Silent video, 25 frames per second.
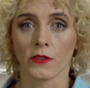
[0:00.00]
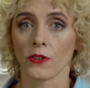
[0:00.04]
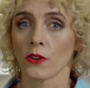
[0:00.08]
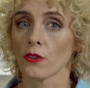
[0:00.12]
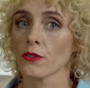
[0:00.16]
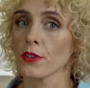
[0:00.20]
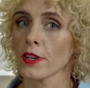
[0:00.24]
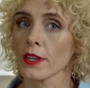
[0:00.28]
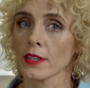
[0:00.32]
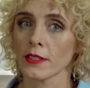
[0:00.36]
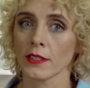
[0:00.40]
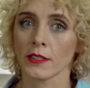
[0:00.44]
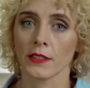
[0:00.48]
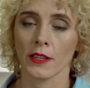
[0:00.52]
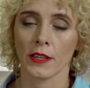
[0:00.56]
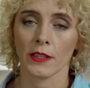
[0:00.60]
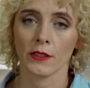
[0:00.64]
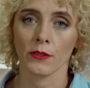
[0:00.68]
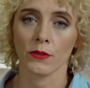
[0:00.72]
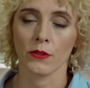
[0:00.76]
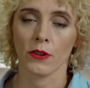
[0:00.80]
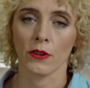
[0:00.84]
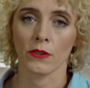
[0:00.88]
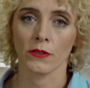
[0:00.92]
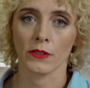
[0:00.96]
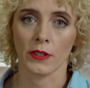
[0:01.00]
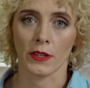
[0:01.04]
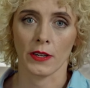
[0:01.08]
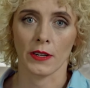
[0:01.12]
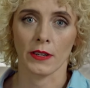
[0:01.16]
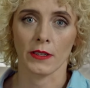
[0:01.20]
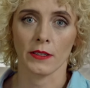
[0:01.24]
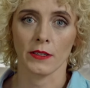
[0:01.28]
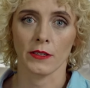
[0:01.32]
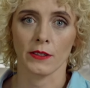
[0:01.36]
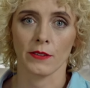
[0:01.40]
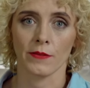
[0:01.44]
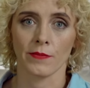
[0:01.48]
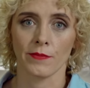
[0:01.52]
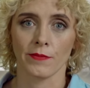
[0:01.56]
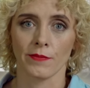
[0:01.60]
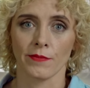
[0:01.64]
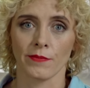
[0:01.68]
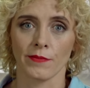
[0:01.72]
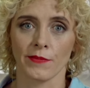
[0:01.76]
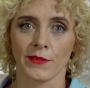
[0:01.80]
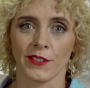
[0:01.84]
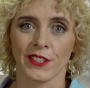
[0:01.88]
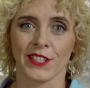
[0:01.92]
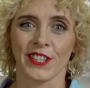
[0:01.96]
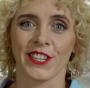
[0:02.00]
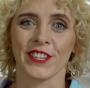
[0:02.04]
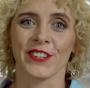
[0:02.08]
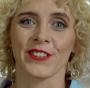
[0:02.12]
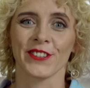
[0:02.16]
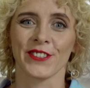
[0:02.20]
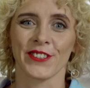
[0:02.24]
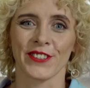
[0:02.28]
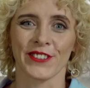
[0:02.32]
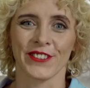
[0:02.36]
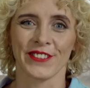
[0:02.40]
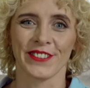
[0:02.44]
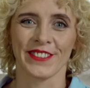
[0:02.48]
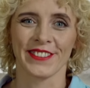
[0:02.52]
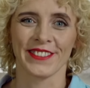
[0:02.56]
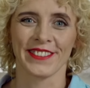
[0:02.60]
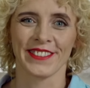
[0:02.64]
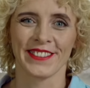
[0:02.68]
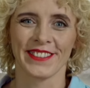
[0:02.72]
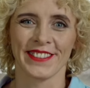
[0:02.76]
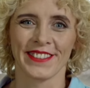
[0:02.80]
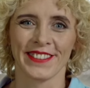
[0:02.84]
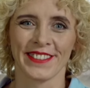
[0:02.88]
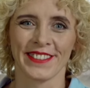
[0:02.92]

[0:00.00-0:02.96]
Don't hesitate to contact us. See you soon.